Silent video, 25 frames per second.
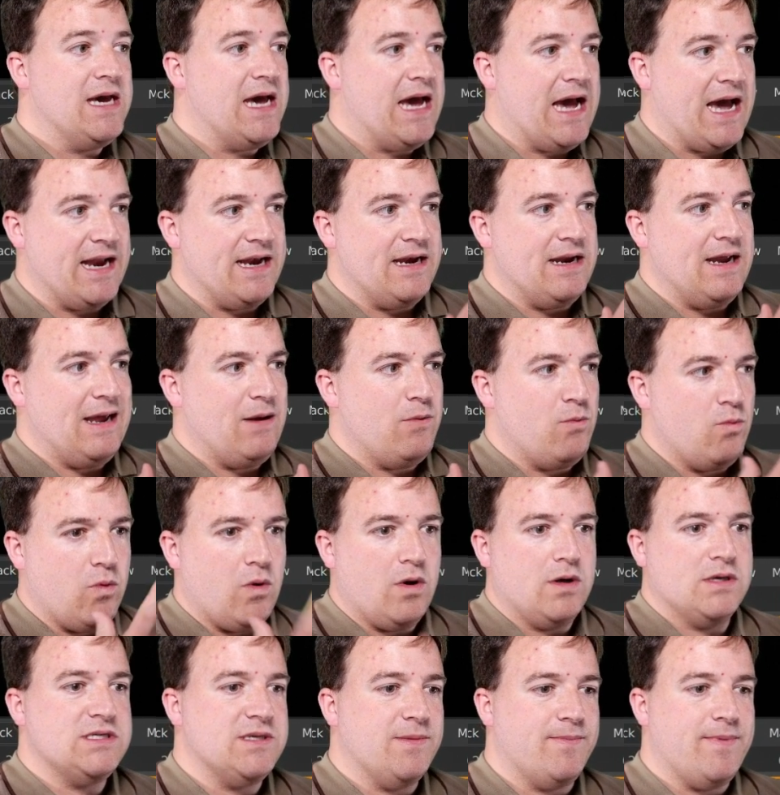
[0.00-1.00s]
And it
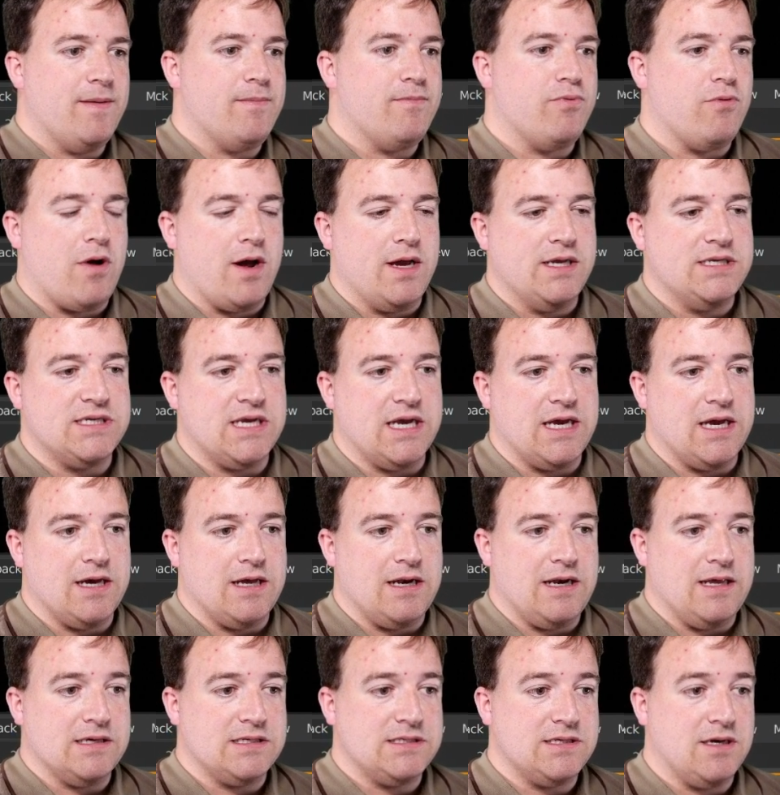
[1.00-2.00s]
was a bit brighter
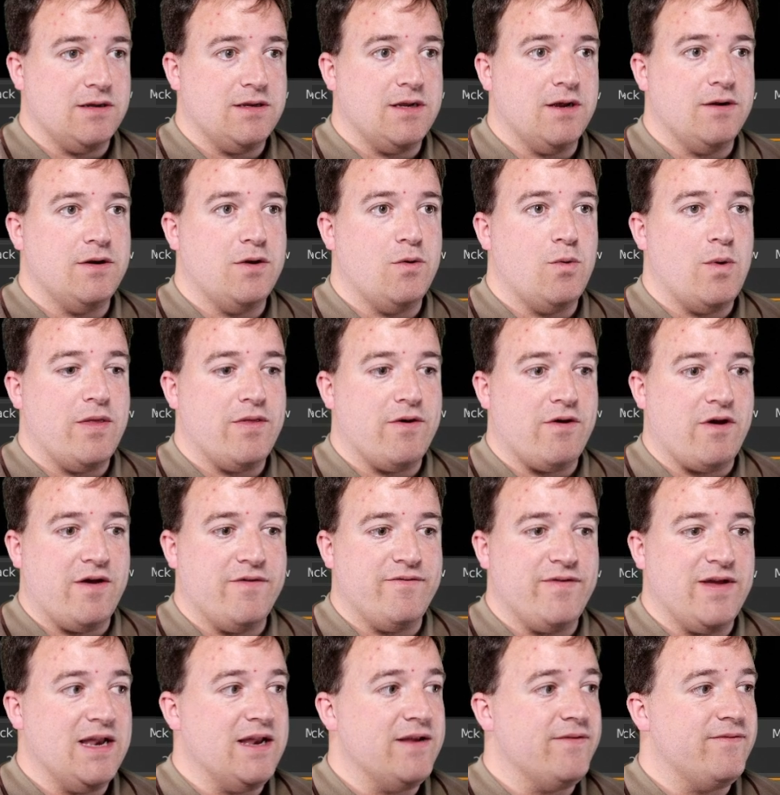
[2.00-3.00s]
earlier, so I don't know whether
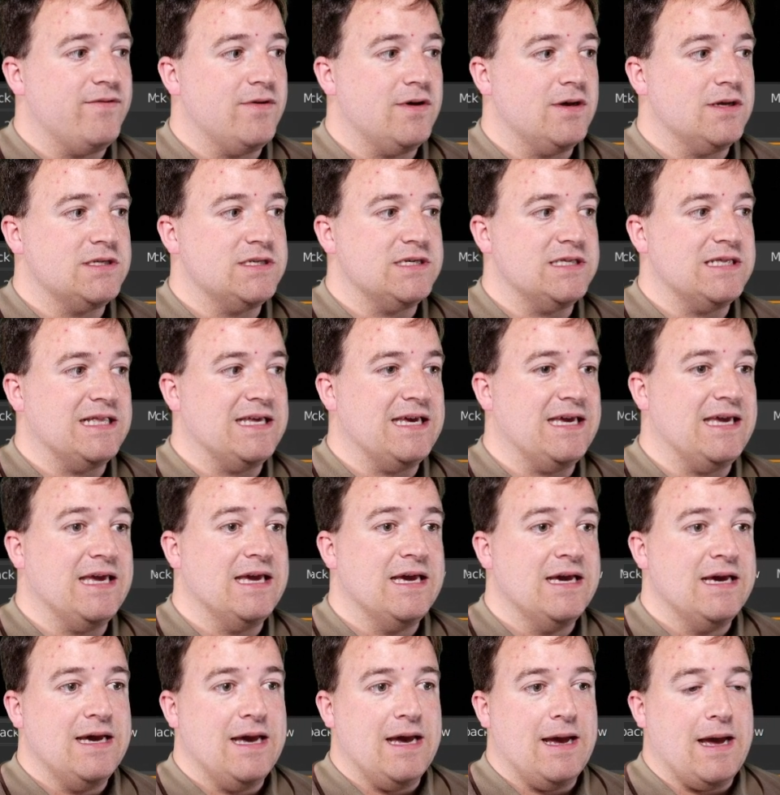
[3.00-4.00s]
I've inadvertently
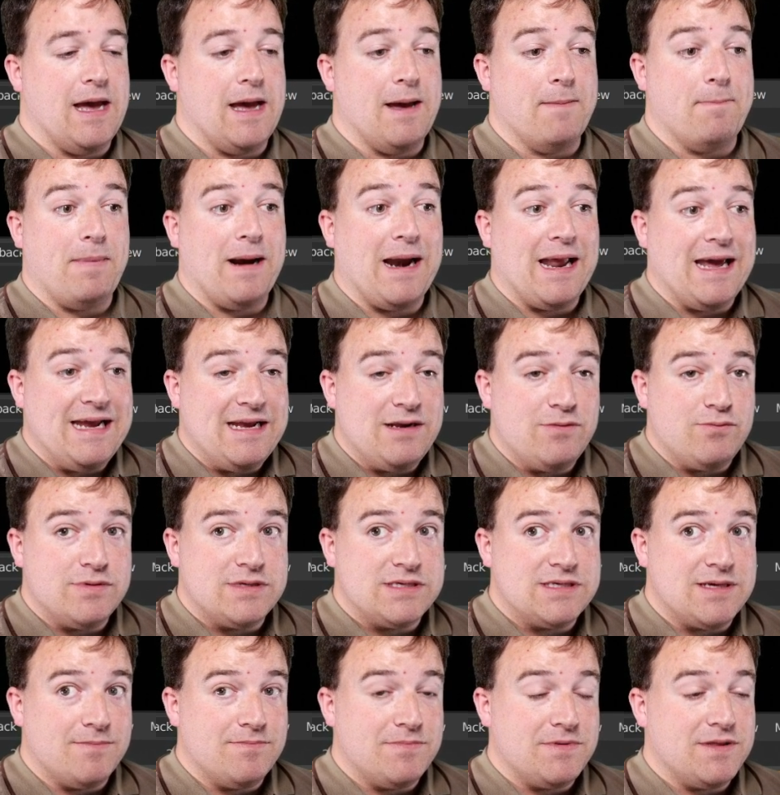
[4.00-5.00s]
played with
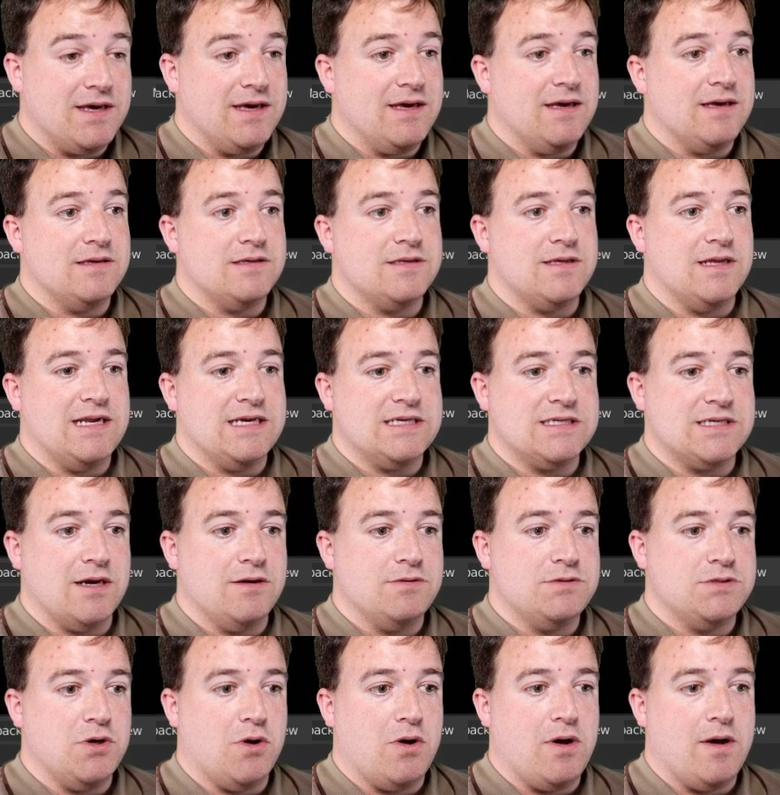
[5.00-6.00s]
something. So let's go
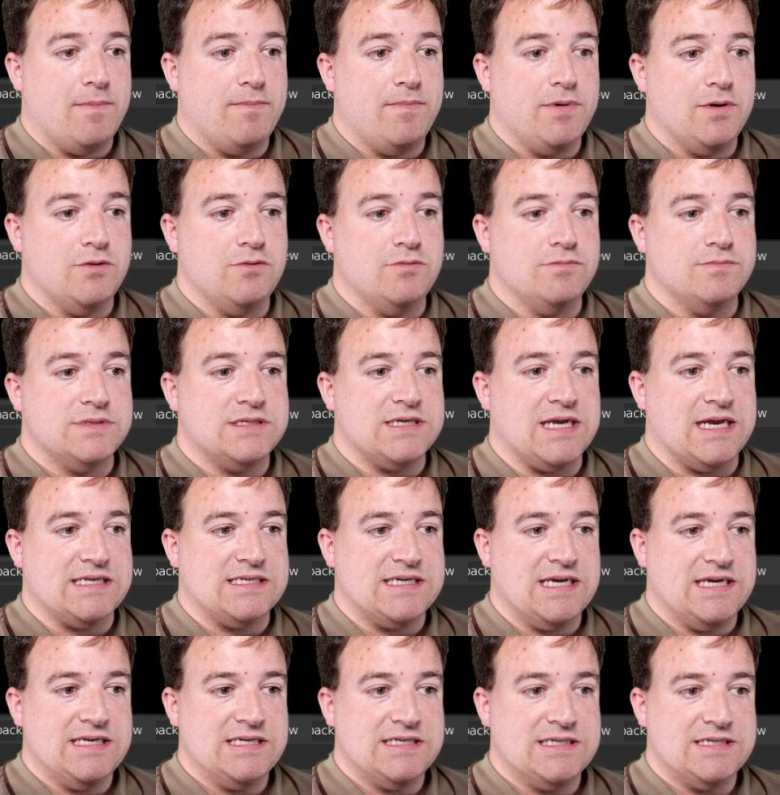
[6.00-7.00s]
to our bloom
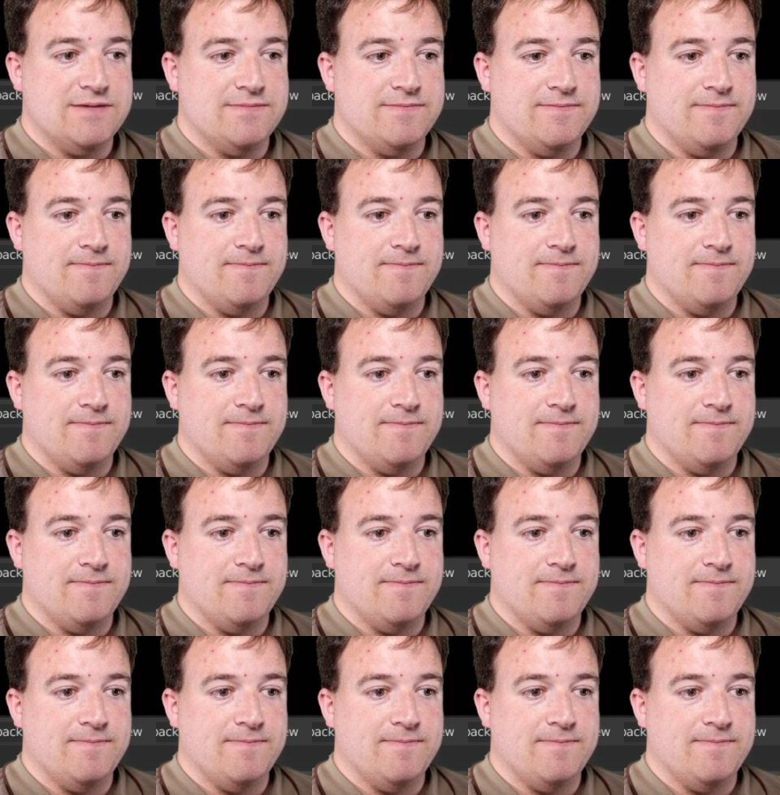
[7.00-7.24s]
settings